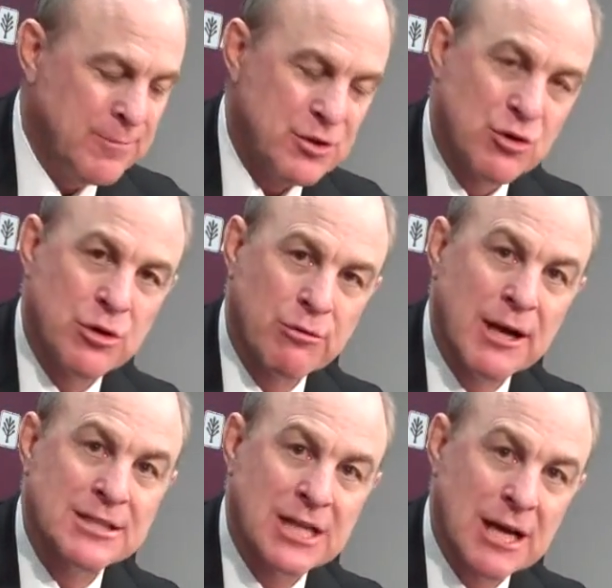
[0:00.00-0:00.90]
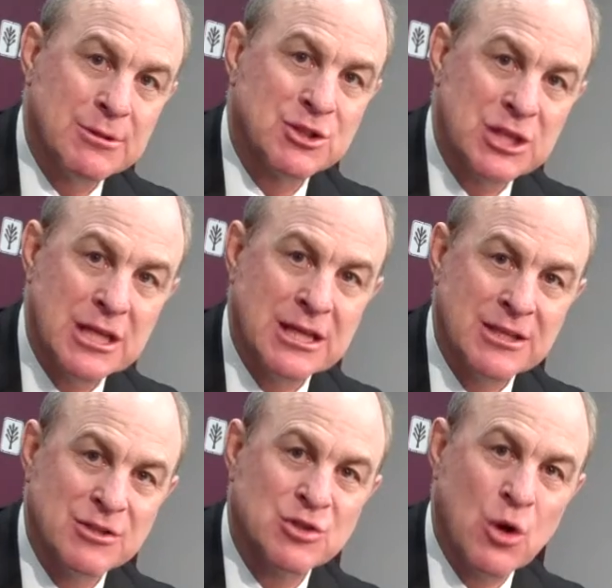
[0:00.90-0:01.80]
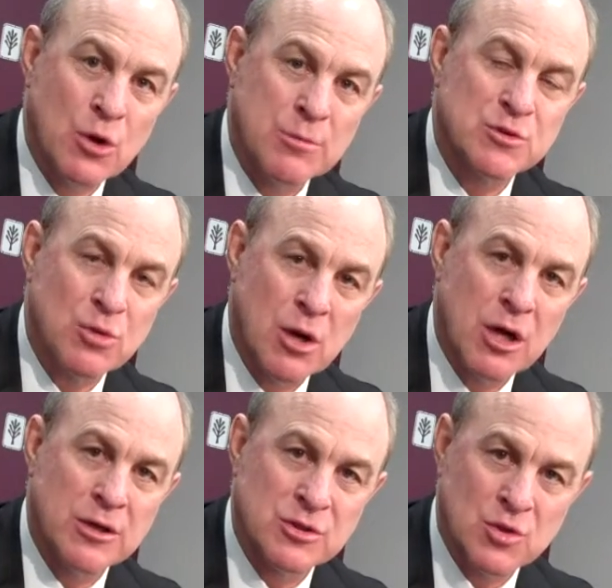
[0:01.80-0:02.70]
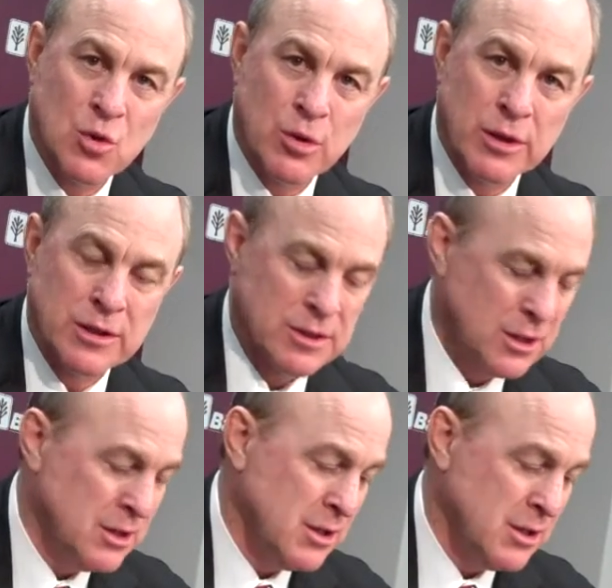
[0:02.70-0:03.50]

He's doing a great job of sealing and scoring up strong and scoring.